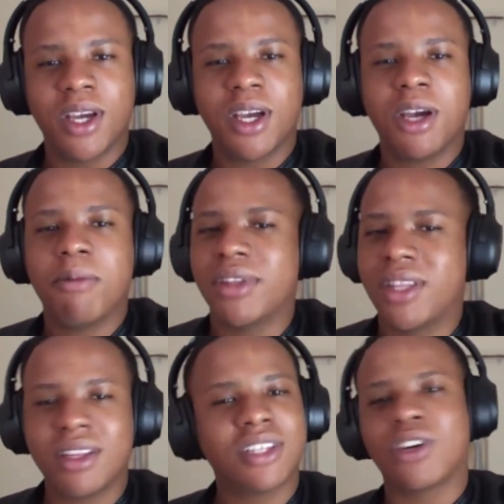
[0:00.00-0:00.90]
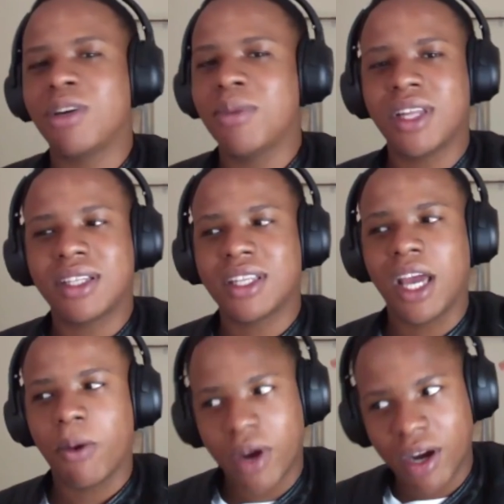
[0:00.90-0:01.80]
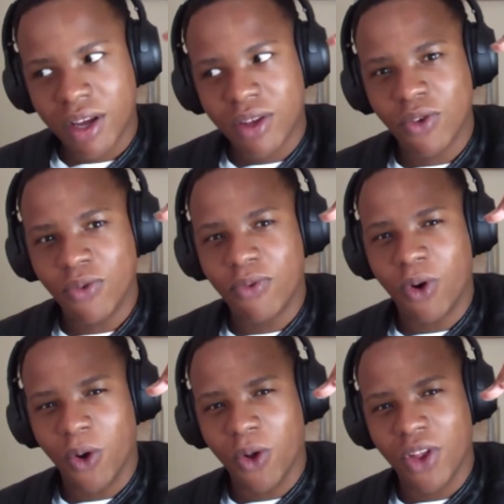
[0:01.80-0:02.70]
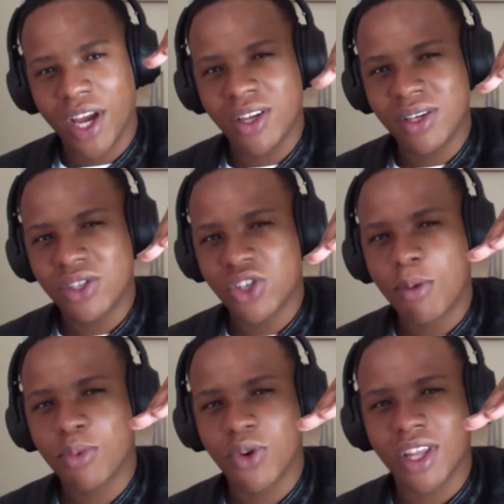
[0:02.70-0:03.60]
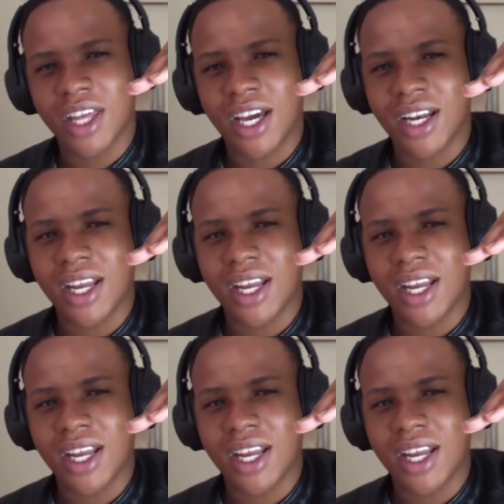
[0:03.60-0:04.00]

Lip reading: But then there's going to be that day where you fall and you stop doing that.